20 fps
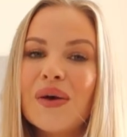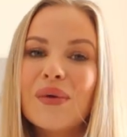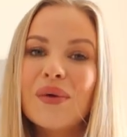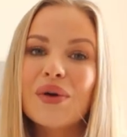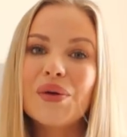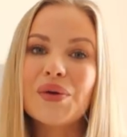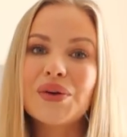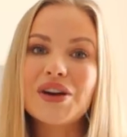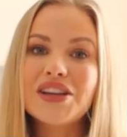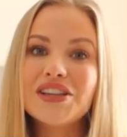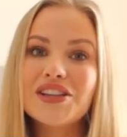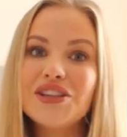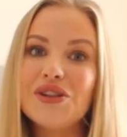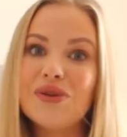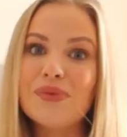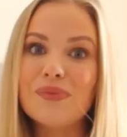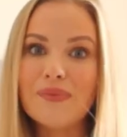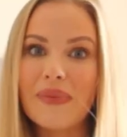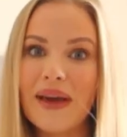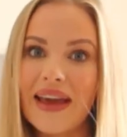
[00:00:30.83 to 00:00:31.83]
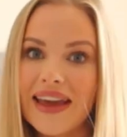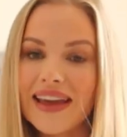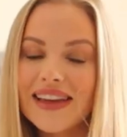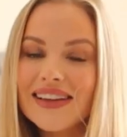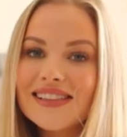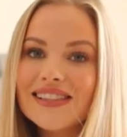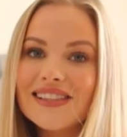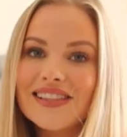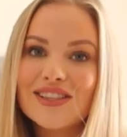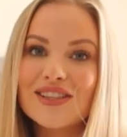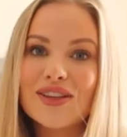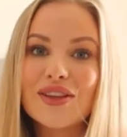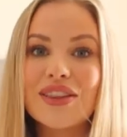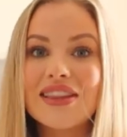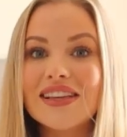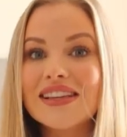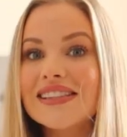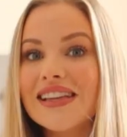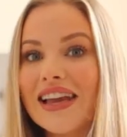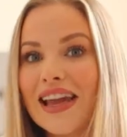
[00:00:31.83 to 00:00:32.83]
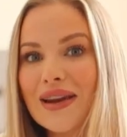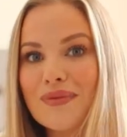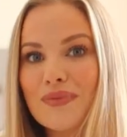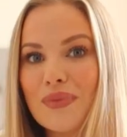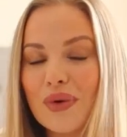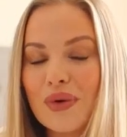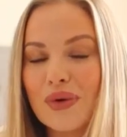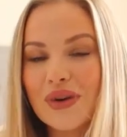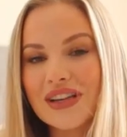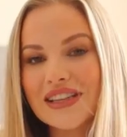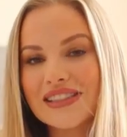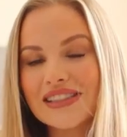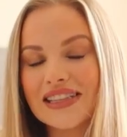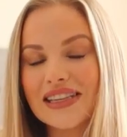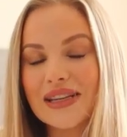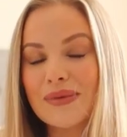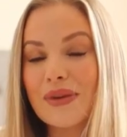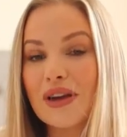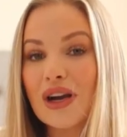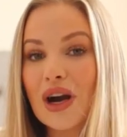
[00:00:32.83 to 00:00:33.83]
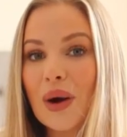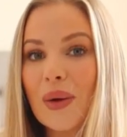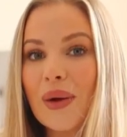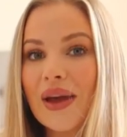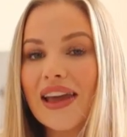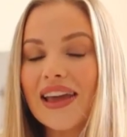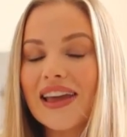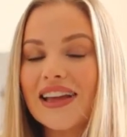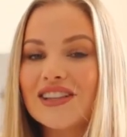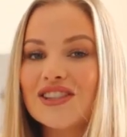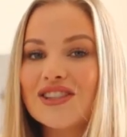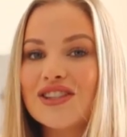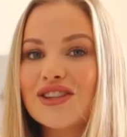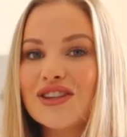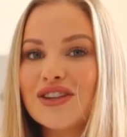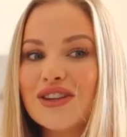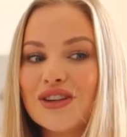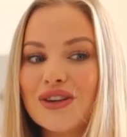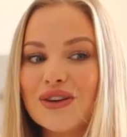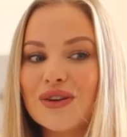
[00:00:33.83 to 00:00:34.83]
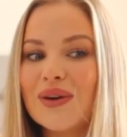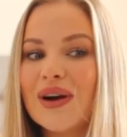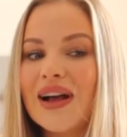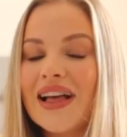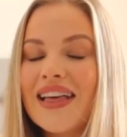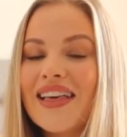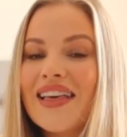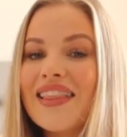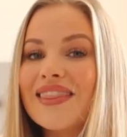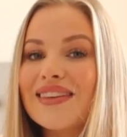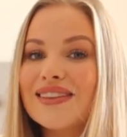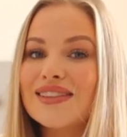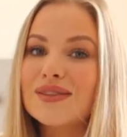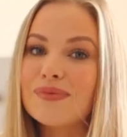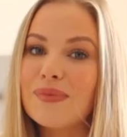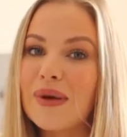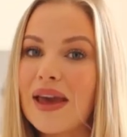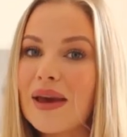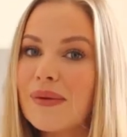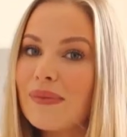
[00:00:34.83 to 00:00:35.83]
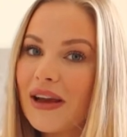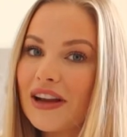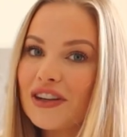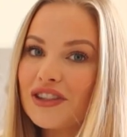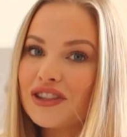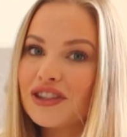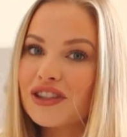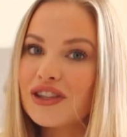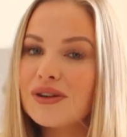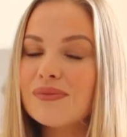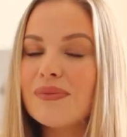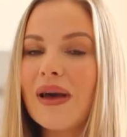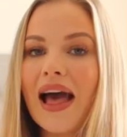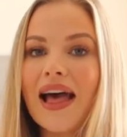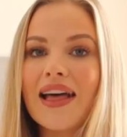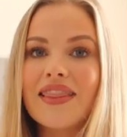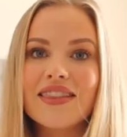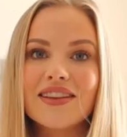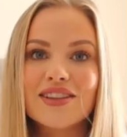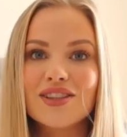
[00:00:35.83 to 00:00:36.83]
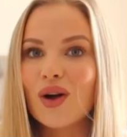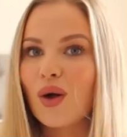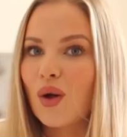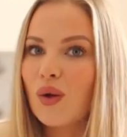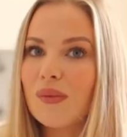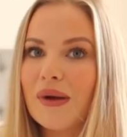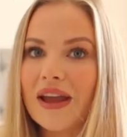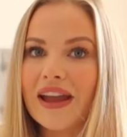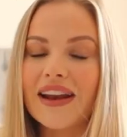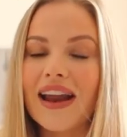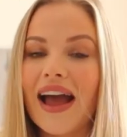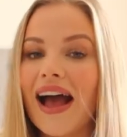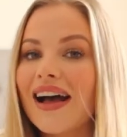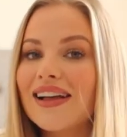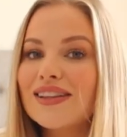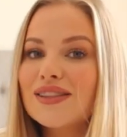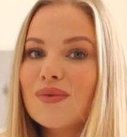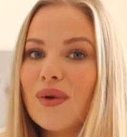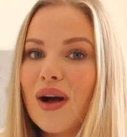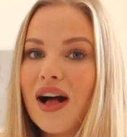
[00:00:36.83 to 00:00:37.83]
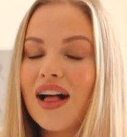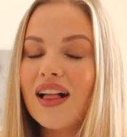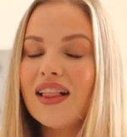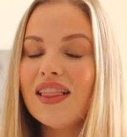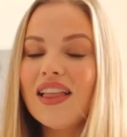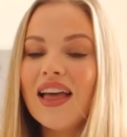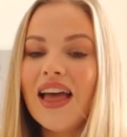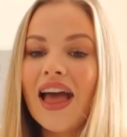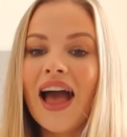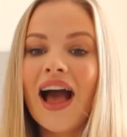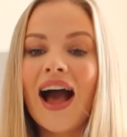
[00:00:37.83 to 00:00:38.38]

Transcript: We ordered a new base, so this headboard is gonna be going into the spare bedroom and this whole bed as well.